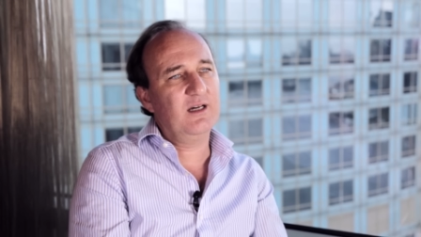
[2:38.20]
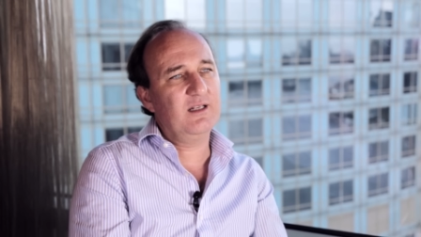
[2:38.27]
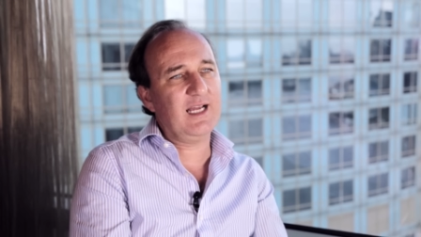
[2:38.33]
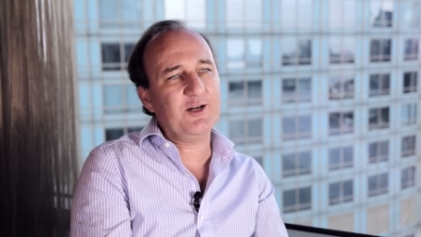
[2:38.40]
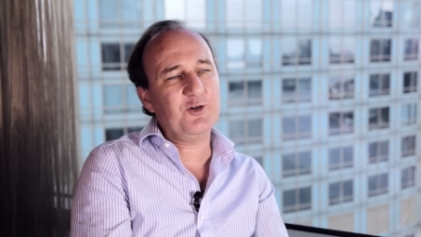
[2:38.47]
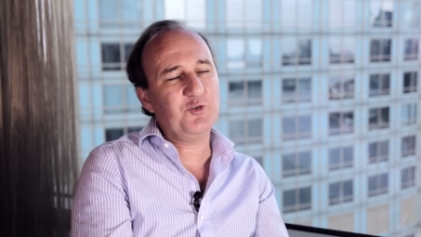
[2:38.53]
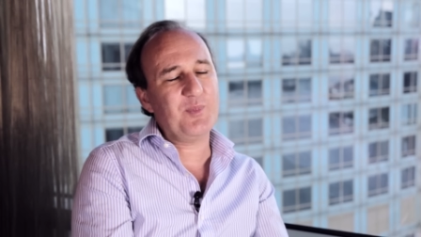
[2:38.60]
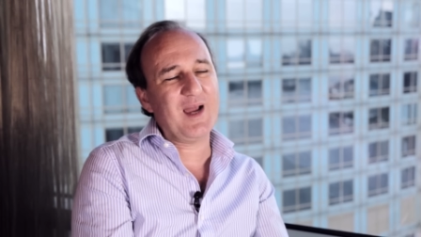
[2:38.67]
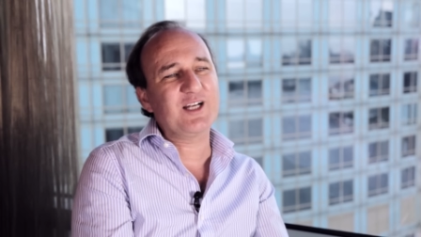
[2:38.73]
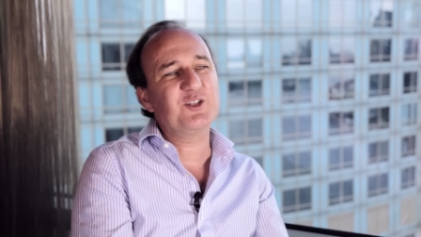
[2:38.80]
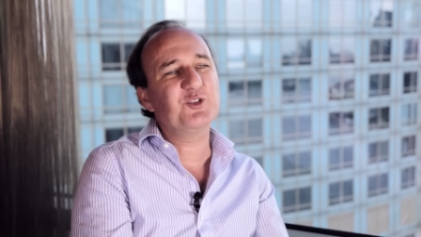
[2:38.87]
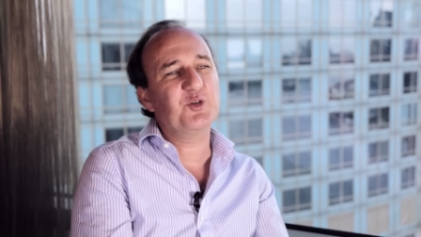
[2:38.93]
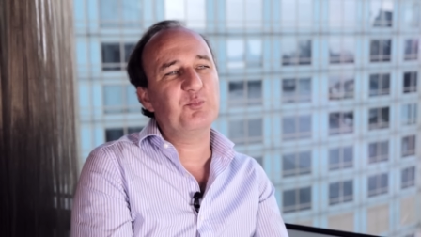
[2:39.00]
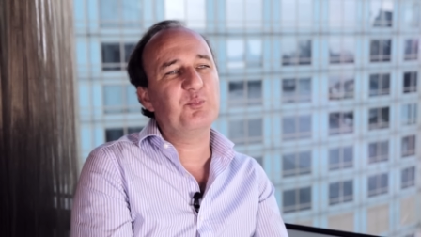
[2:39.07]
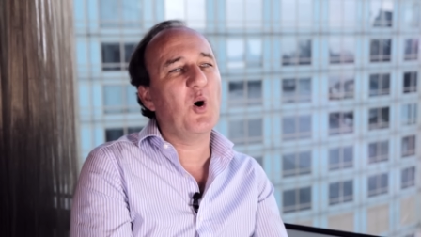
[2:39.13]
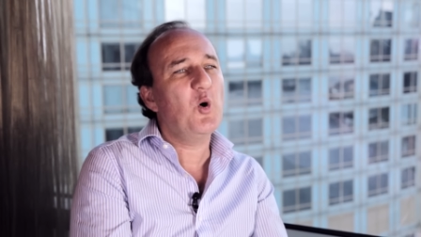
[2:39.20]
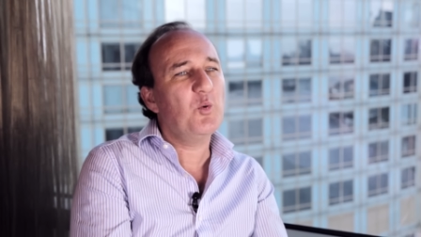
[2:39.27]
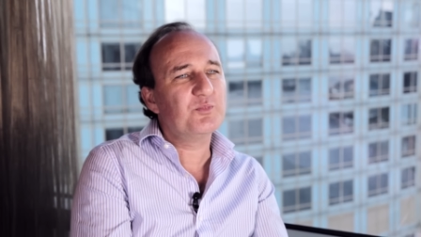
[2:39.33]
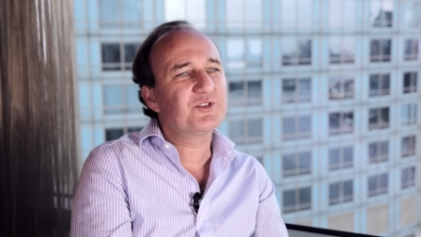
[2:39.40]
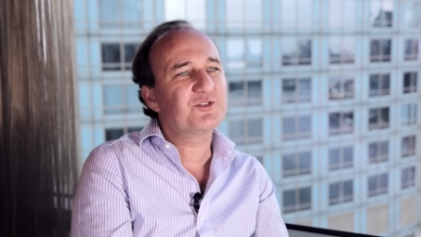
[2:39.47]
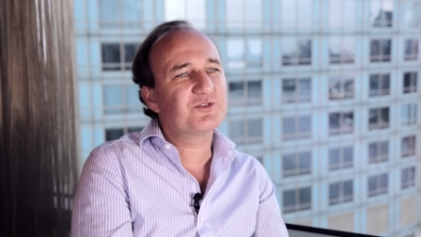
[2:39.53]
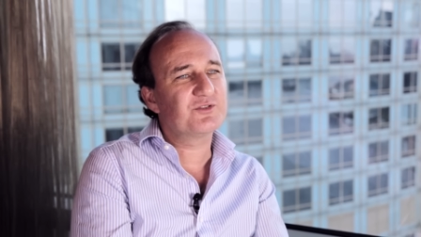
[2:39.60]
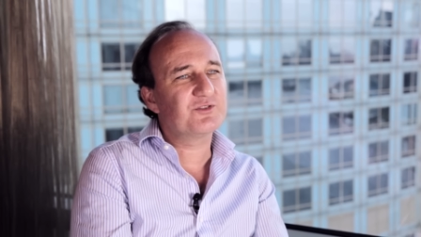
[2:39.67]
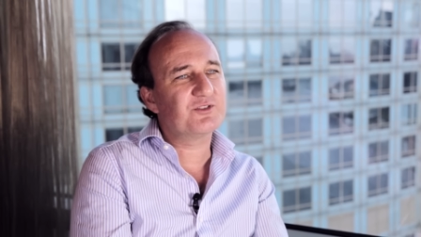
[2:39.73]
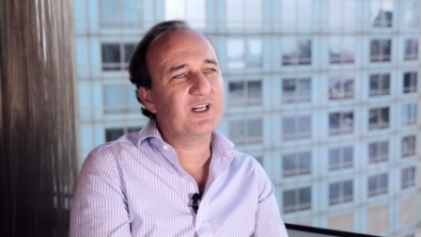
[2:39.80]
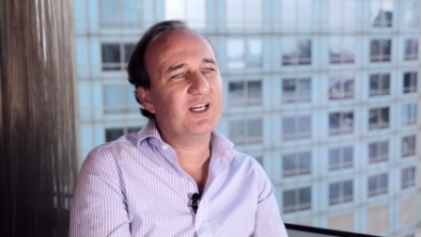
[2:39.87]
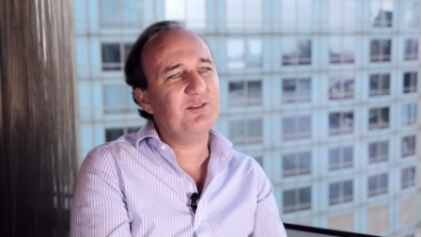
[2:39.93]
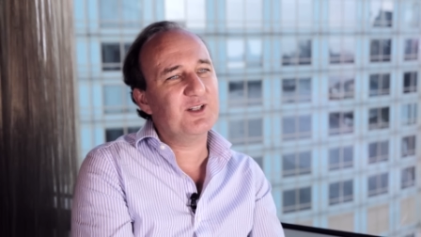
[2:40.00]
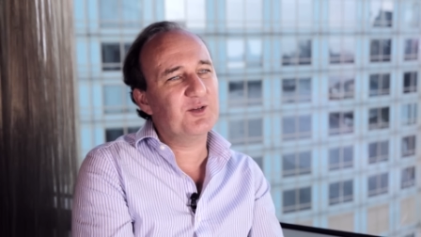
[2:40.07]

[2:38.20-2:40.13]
That goes back to the popes, right?